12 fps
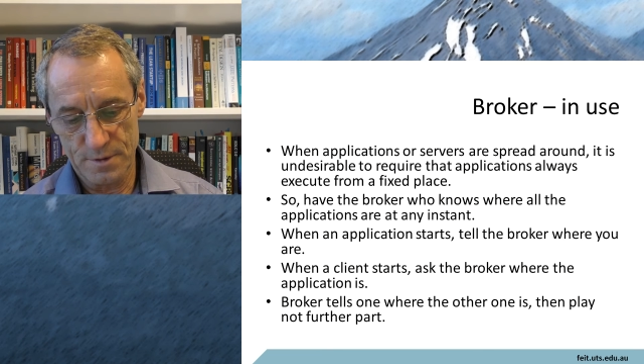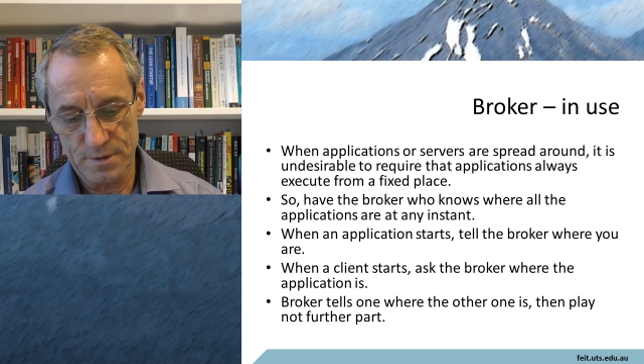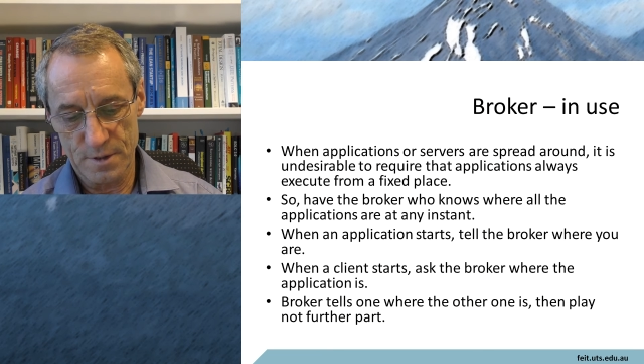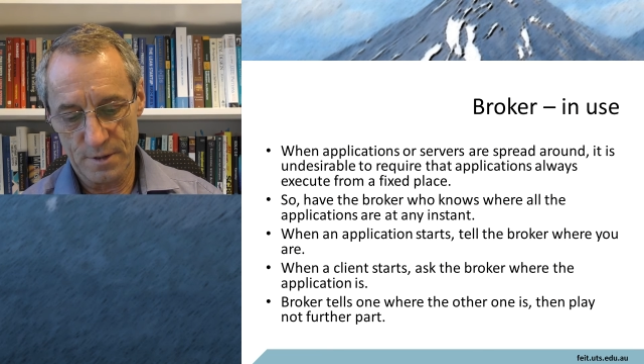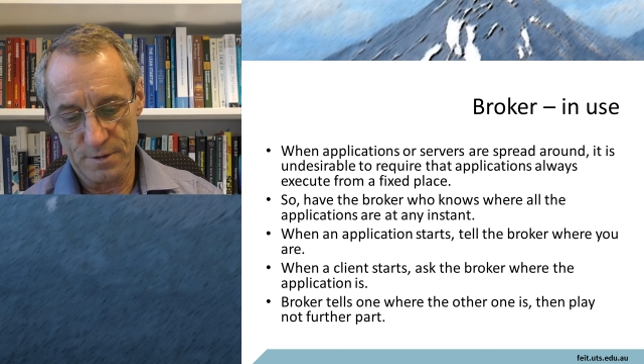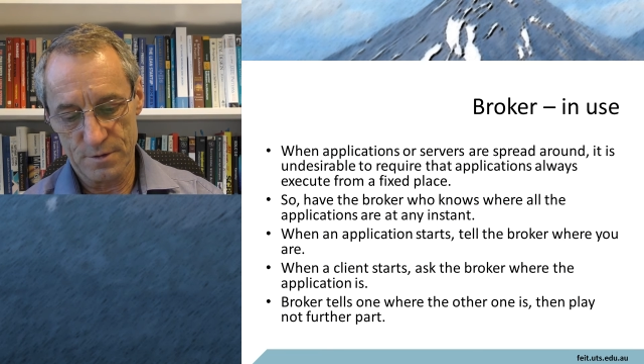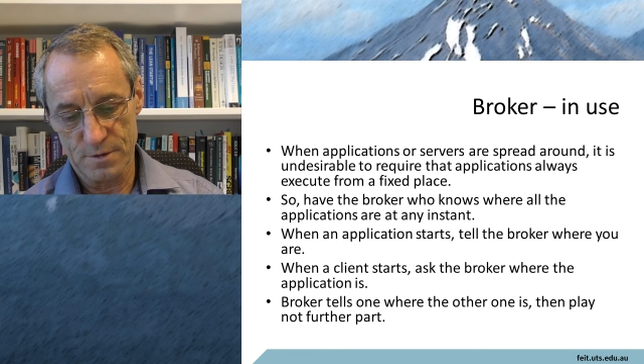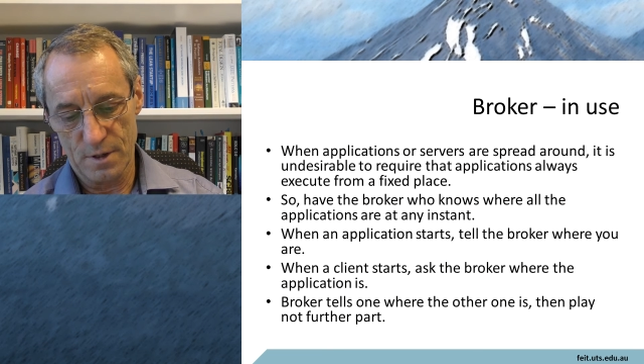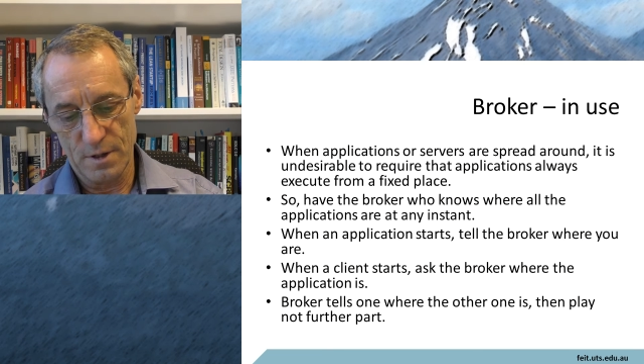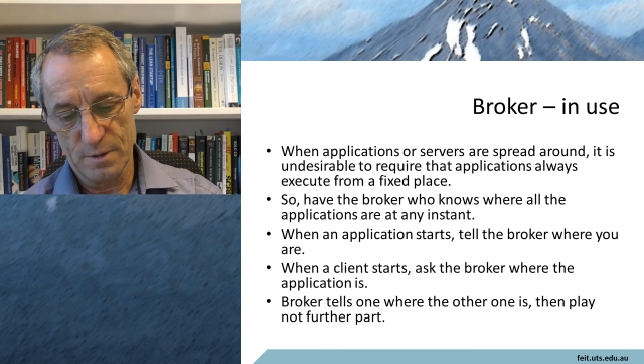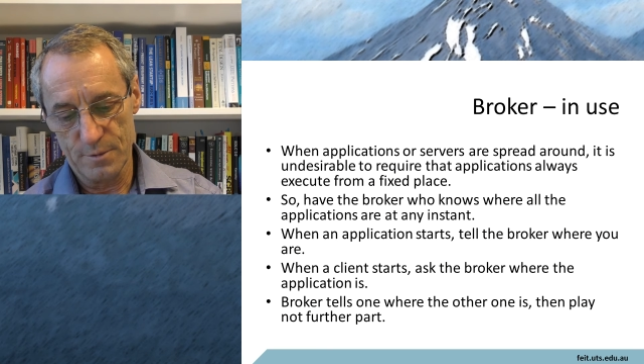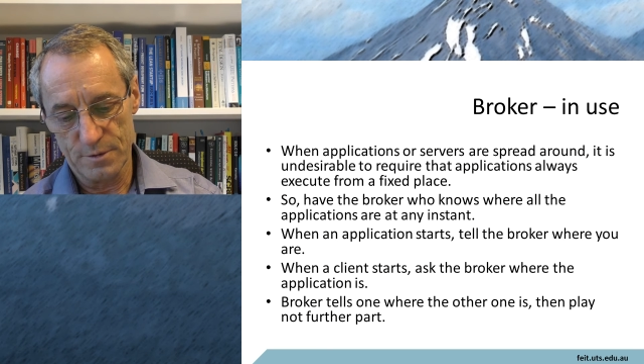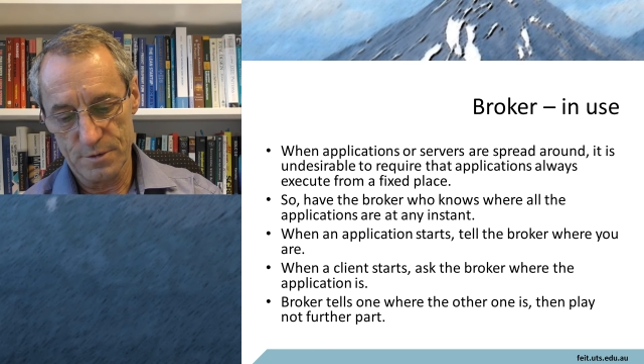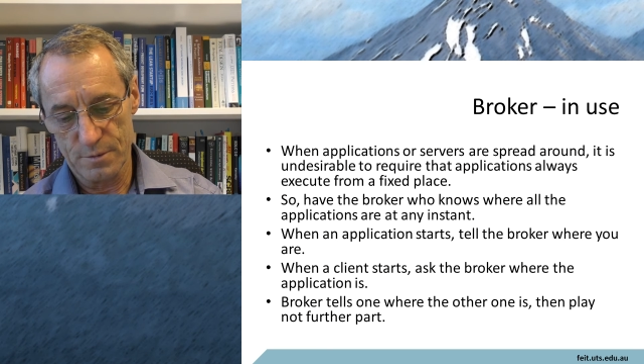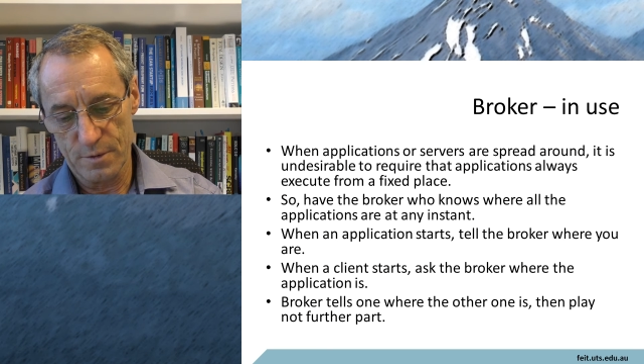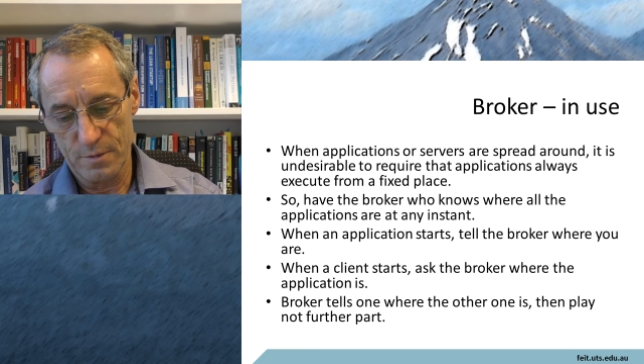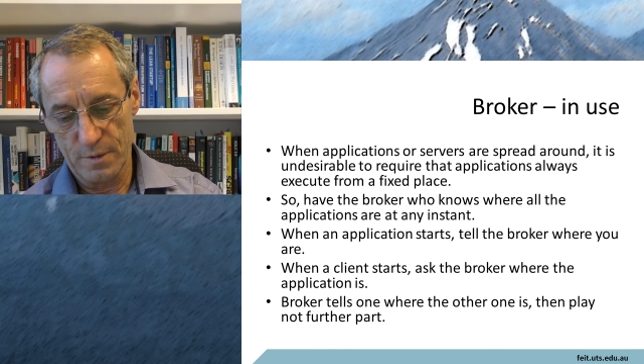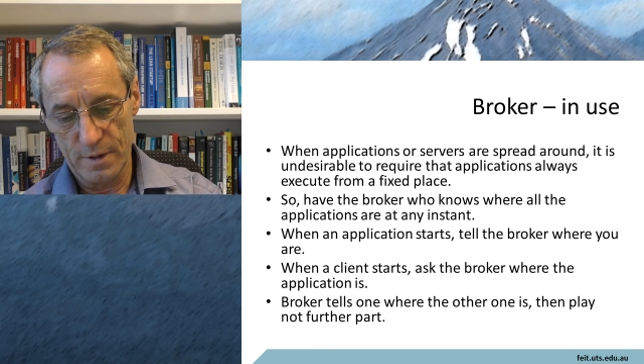it's undesirable to
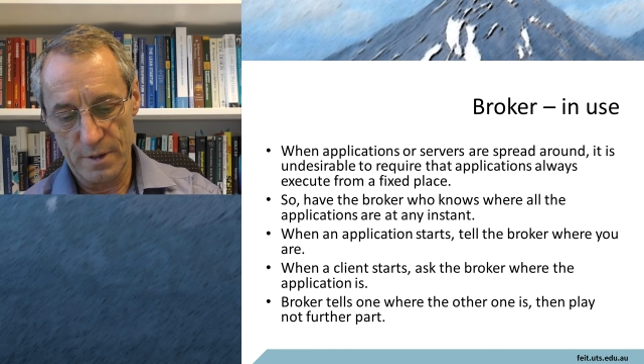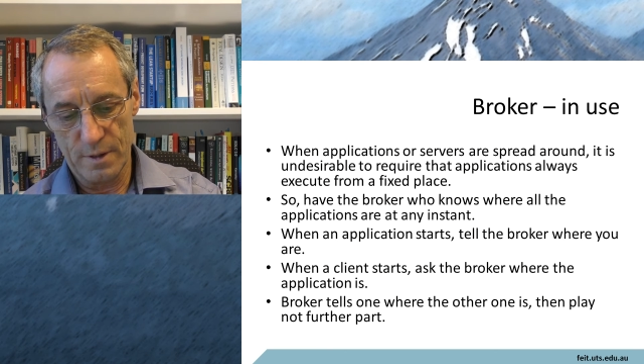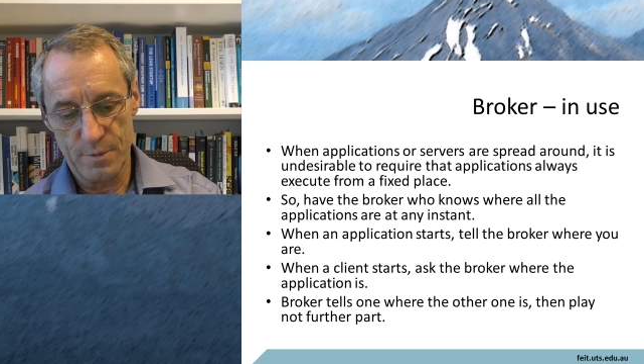require the